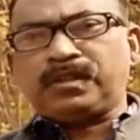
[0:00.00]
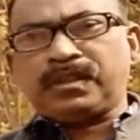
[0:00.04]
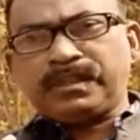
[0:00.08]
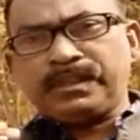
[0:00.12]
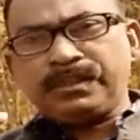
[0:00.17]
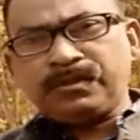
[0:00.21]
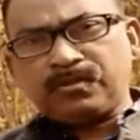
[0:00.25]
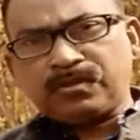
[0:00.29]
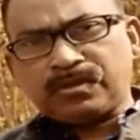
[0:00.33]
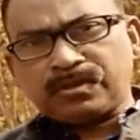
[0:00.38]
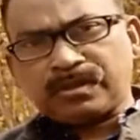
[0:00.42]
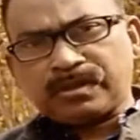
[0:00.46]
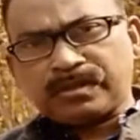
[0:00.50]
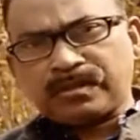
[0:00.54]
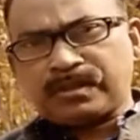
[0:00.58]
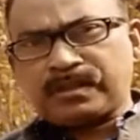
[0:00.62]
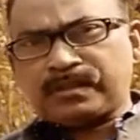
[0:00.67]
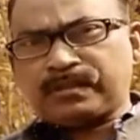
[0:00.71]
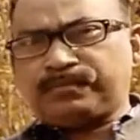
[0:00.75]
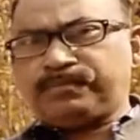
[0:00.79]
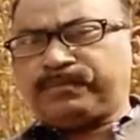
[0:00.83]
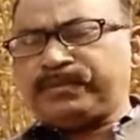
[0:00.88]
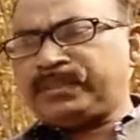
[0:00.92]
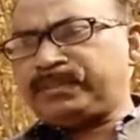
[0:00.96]
in
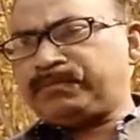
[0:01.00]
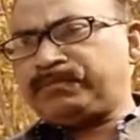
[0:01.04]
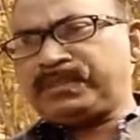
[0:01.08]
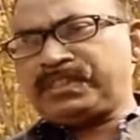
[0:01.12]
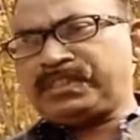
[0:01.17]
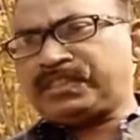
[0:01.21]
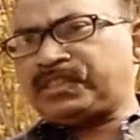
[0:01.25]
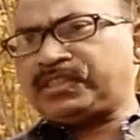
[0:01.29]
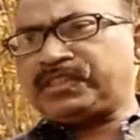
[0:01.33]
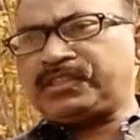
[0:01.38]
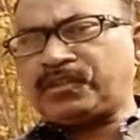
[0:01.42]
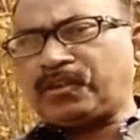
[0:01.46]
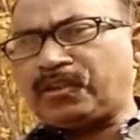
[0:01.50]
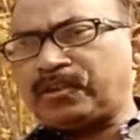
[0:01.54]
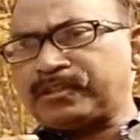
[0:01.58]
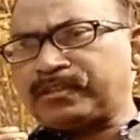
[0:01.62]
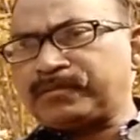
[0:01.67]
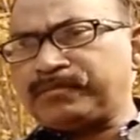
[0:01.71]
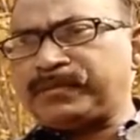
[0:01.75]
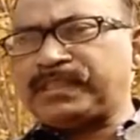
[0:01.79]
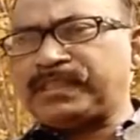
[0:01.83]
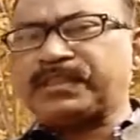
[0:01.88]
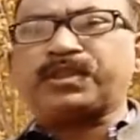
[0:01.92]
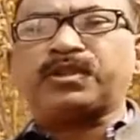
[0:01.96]
your this is
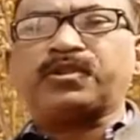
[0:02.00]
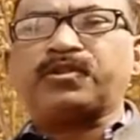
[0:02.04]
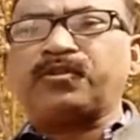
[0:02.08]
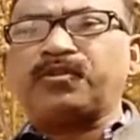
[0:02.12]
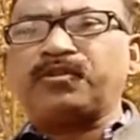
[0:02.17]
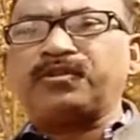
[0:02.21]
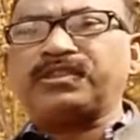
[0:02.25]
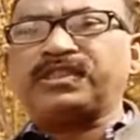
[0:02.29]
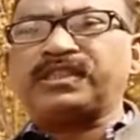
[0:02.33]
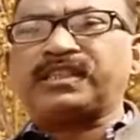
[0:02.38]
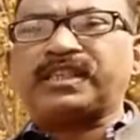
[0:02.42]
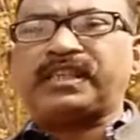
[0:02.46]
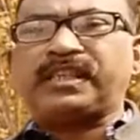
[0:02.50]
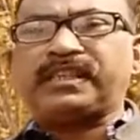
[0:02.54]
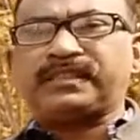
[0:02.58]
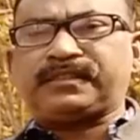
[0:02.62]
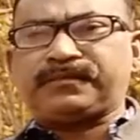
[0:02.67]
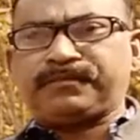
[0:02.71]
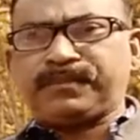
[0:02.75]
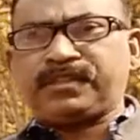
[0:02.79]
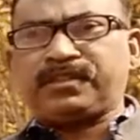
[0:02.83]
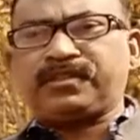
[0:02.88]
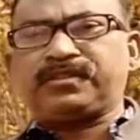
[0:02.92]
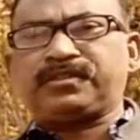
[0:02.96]
not a methodology
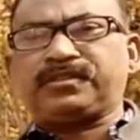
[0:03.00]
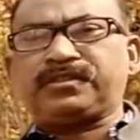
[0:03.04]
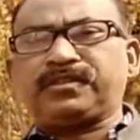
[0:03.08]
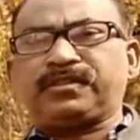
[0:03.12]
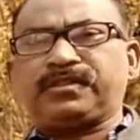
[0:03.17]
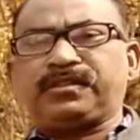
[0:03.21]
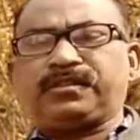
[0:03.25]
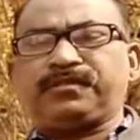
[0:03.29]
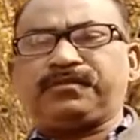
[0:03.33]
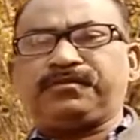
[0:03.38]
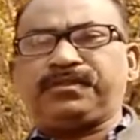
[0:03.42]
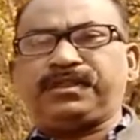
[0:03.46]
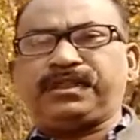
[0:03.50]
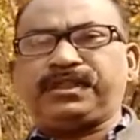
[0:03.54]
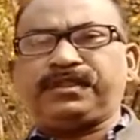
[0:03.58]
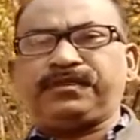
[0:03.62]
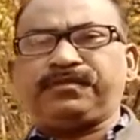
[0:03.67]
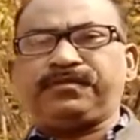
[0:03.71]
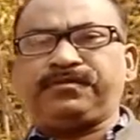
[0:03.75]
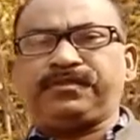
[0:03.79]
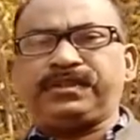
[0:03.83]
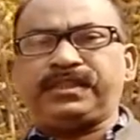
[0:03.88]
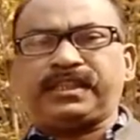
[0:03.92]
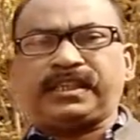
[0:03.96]
class, because
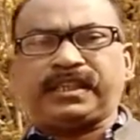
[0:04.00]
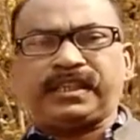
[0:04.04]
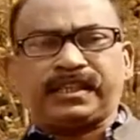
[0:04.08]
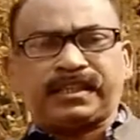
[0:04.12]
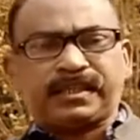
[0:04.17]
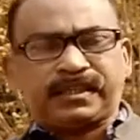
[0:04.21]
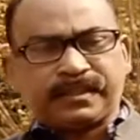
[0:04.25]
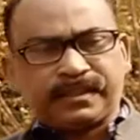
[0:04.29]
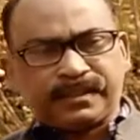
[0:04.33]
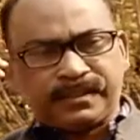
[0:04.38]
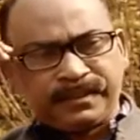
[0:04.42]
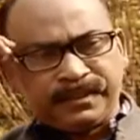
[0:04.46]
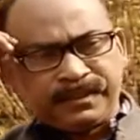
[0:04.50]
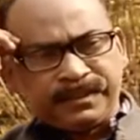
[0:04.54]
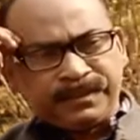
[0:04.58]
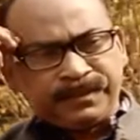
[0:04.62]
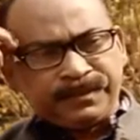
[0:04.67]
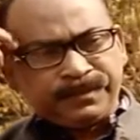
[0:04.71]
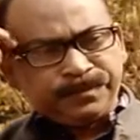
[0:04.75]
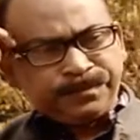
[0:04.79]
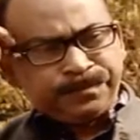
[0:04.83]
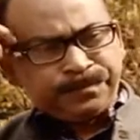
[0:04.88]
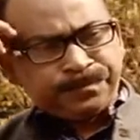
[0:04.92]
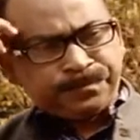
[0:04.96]
we are
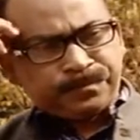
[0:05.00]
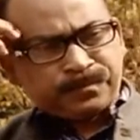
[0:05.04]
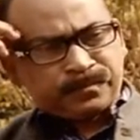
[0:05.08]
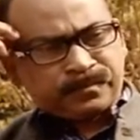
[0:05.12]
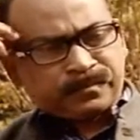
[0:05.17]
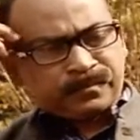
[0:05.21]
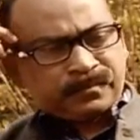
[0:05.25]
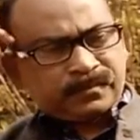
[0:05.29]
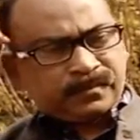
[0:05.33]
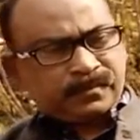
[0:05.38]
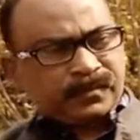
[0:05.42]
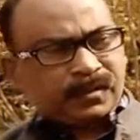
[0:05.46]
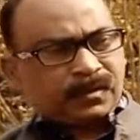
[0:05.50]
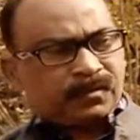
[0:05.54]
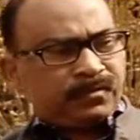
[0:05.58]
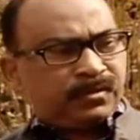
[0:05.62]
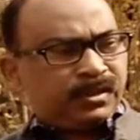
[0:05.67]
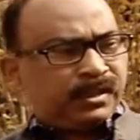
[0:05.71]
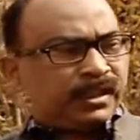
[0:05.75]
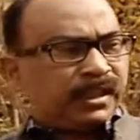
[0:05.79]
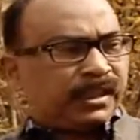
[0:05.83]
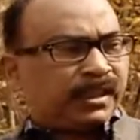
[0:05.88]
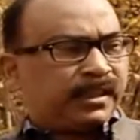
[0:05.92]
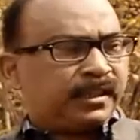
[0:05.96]

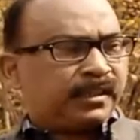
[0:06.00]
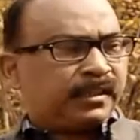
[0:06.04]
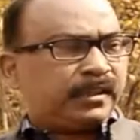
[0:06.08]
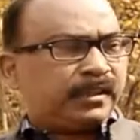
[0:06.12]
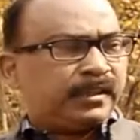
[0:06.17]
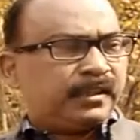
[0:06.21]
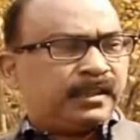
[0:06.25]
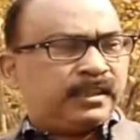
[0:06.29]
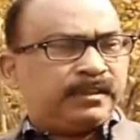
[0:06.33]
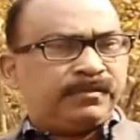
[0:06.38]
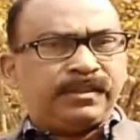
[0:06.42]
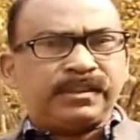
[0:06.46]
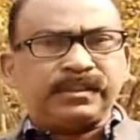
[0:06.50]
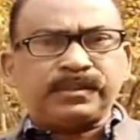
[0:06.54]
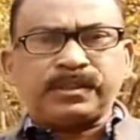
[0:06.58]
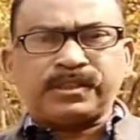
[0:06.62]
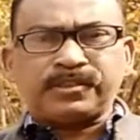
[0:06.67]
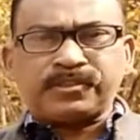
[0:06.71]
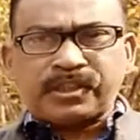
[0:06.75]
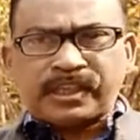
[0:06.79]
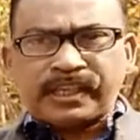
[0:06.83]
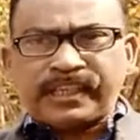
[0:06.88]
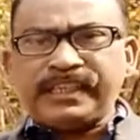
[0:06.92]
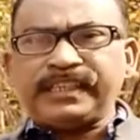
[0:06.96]
giving
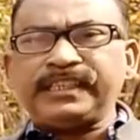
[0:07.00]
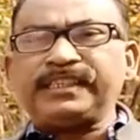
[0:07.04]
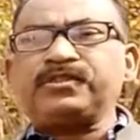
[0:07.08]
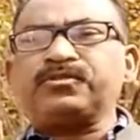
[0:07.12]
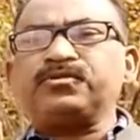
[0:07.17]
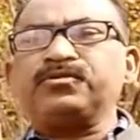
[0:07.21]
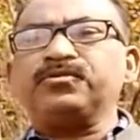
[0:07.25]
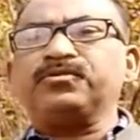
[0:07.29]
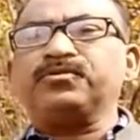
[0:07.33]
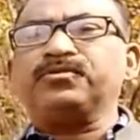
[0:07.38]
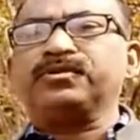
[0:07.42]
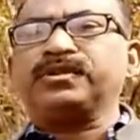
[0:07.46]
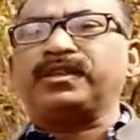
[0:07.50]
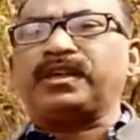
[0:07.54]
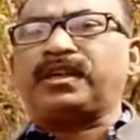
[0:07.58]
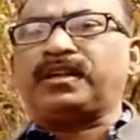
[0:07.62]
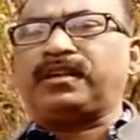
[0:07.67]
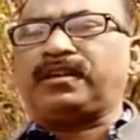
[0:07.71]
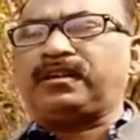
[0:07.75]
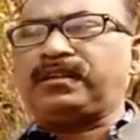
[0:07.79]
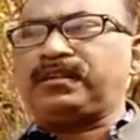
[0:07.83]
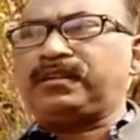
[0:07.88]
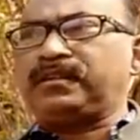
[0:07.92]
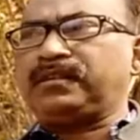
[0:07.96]
the training to
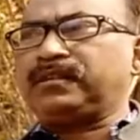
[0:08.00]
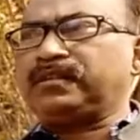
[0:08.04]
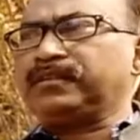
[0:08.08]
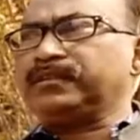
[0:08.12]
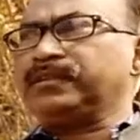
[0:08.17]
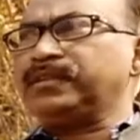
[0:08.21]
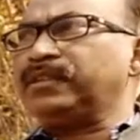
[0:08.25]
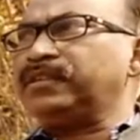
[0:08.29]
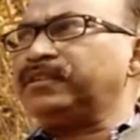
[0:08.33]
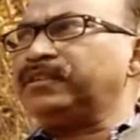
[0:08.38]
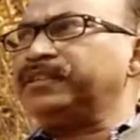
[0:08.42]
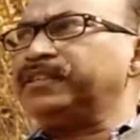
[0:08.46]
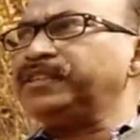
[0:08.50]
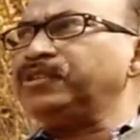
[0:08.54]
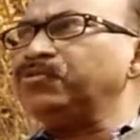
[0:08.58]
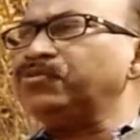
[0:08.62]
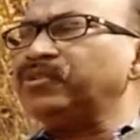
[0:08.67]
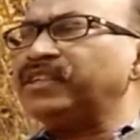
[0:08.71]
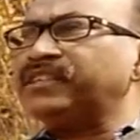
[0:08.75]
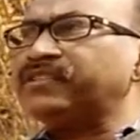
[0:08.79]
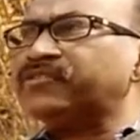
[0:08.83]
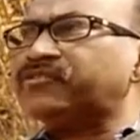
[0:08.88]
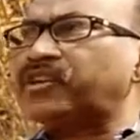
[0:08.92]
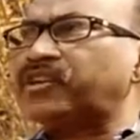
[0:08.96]
the
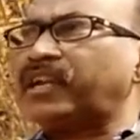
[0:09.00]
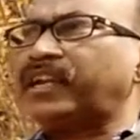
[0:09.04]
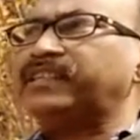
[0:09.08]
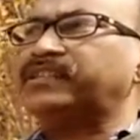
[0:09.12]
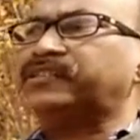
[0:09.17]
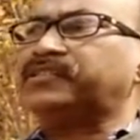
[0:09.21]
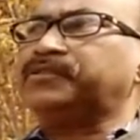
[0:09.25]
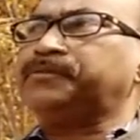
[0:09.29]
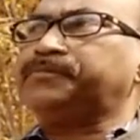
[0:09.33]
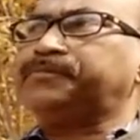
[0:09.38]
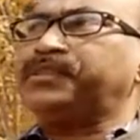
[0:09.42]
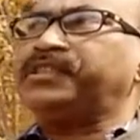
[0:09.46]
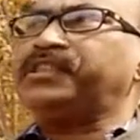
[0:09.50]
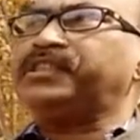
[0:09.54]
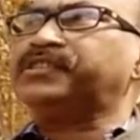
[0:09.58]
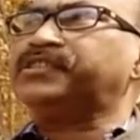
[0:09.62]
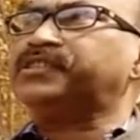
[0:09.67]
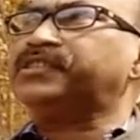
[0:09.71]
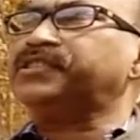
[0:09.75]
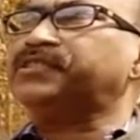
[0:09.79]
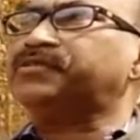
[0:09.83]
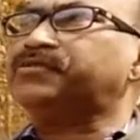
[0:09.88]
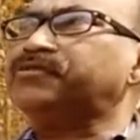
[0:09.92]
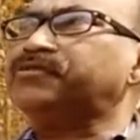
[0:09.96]
new entrants of PhD